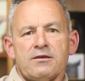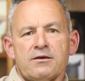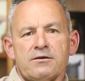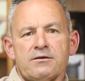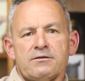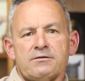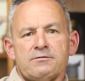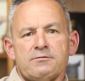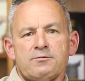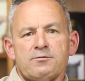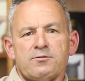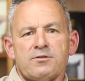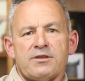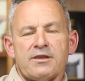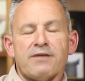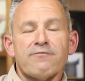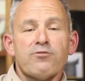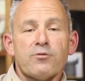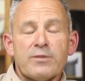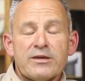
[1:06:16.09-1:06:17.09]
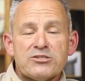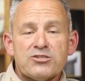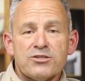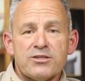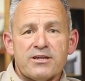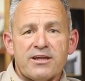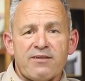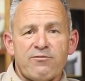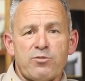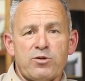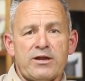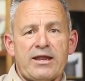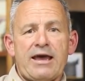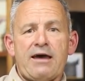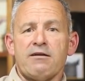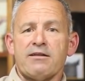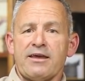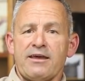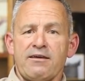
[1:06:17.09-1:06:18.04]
the information that I've put out,